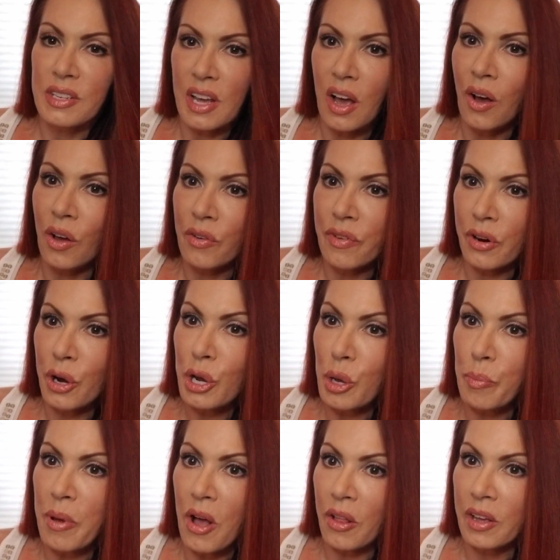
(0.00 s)
tell a very
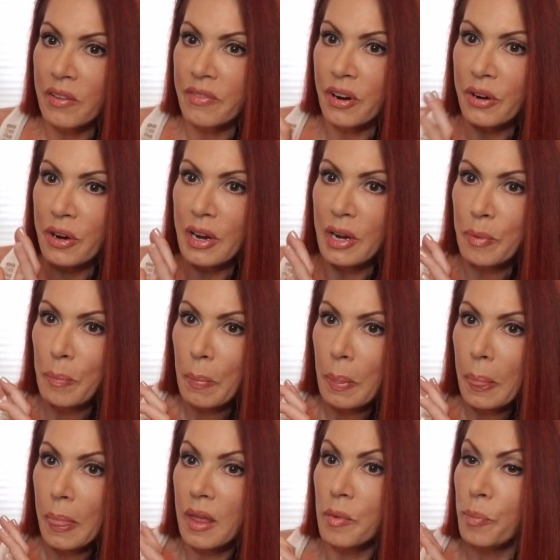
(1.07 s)
compelling, very
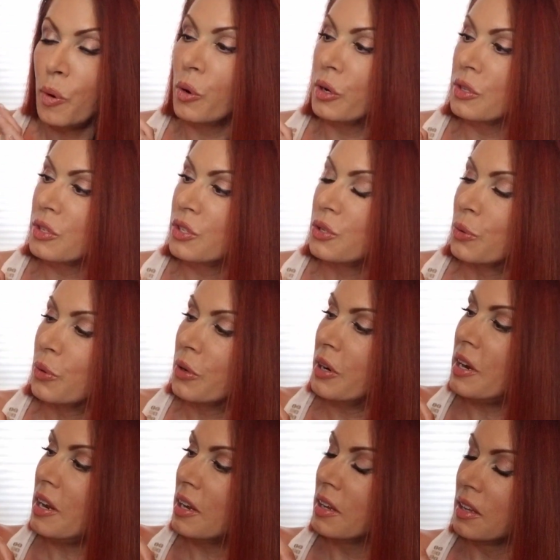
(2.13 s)
important
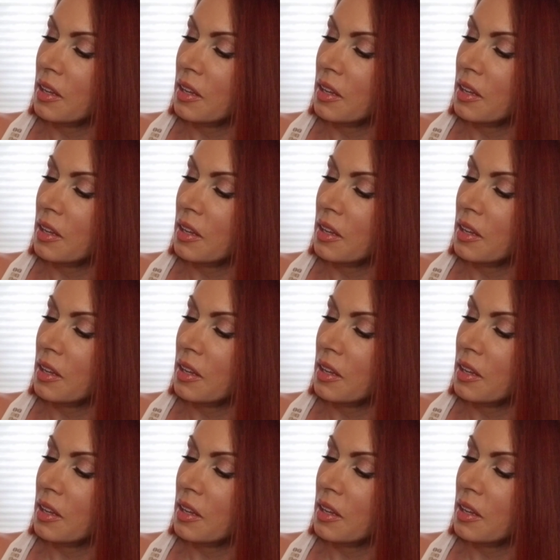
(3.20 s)
story